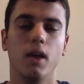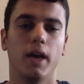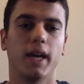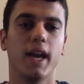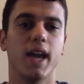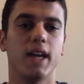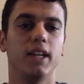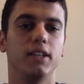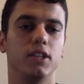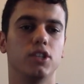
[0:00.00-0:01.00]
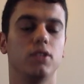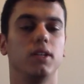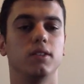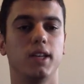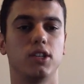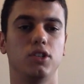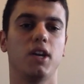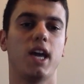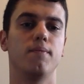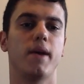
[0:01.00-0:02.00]
Okay, and in addition, in section
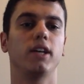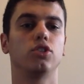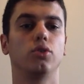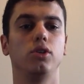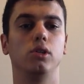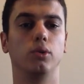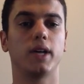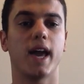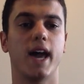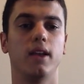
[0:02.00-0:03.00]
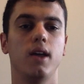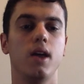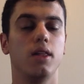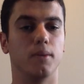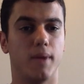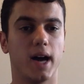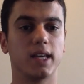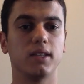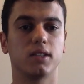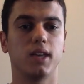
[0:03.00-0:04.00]
A, make sure you look at the
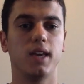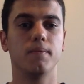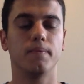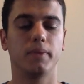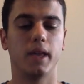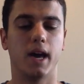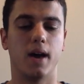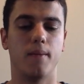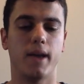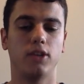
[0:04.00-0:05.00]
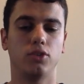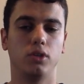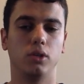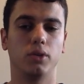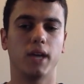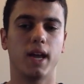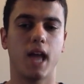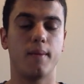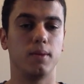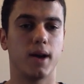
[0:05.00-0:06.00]
marking scheme. Make sure you look at
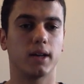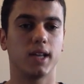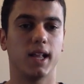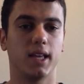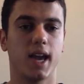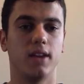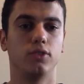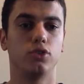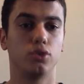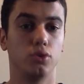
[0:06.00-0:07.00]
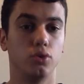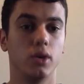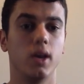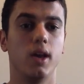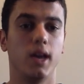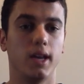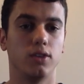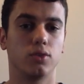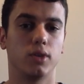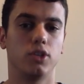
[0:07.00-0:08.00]
how many marks are allocated to
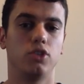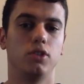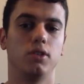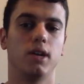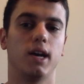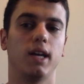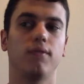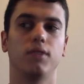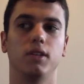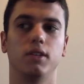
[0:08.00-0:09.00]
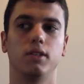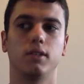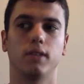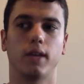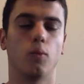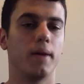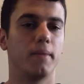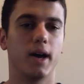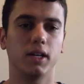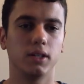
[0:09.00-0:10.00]
each question. If there's like 1
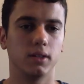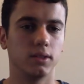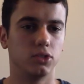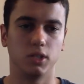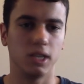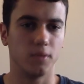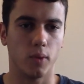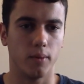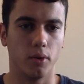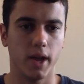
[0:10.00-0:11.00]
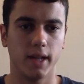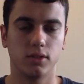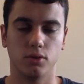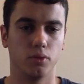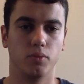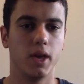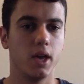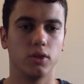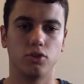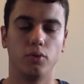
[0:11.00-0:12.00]
mark, just give a 1-word answer or
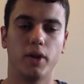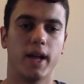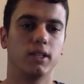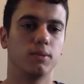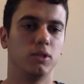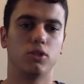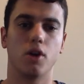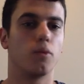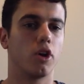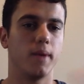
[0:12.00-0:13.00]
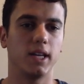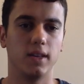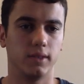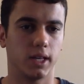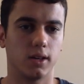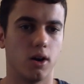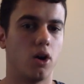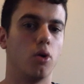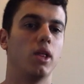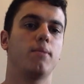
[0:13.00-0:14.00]
2-word answer, but don't worry about giving like a
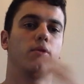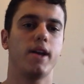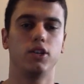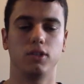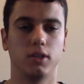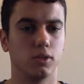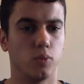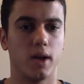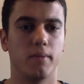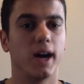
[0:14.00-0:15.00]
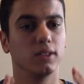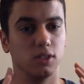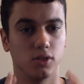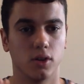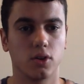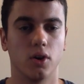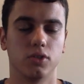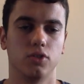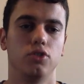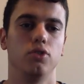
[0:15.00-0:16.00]
whole elaboration, because 1 mark does not
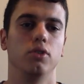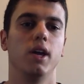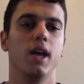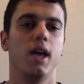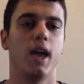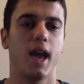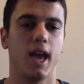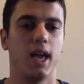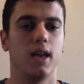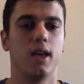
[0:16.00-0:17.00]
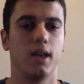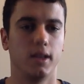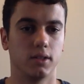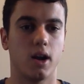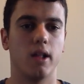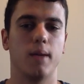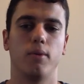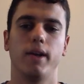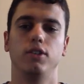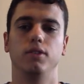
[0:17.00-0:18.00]
constitute an entire
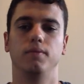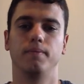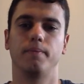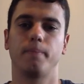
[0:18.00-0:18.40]
elaboration.